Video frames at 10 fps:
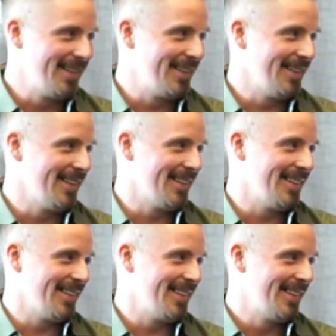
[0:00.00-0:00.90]

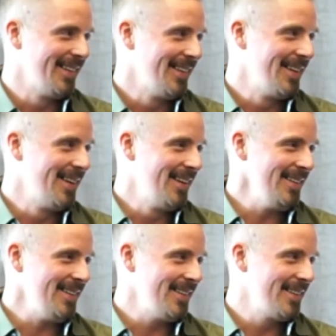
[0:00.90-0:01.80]

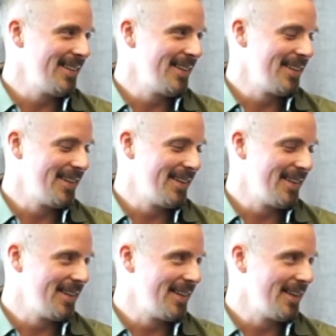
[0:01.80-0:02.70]

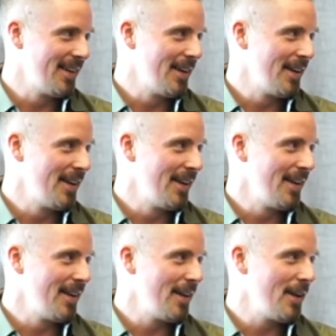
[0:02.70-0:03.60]

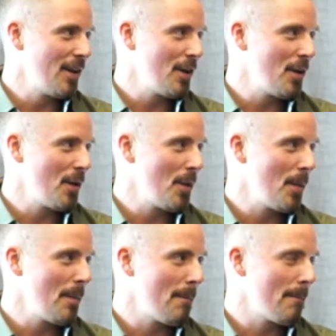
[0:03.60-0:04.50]

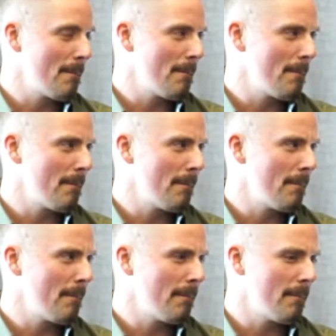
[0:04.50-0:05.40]

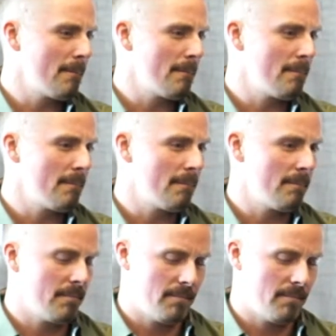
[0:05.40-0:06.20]
(not speaking)